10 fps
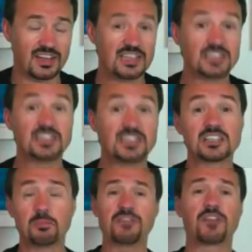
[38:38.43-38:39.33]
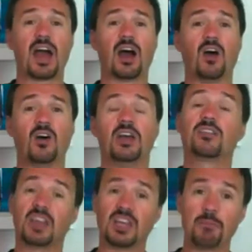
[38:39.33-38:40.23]
You see, because a beef cow
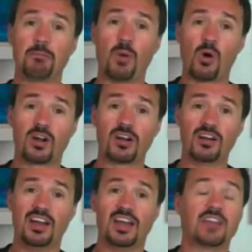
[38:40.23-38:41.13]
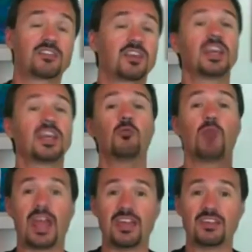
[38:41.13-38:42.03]
is going to get born, it's going to get
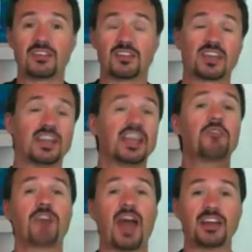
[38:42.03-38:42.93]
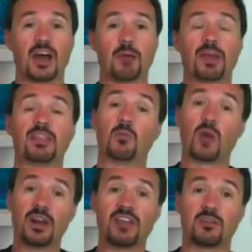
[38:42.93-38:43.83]
raised, it's going to get fattened up, and then
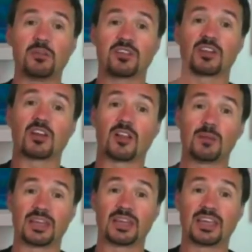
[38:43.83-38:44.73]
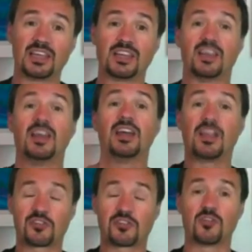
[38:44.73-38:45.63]
one day somebody's going to come along and kill it and
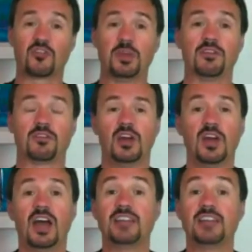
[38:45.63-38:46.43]
serve it as beef. A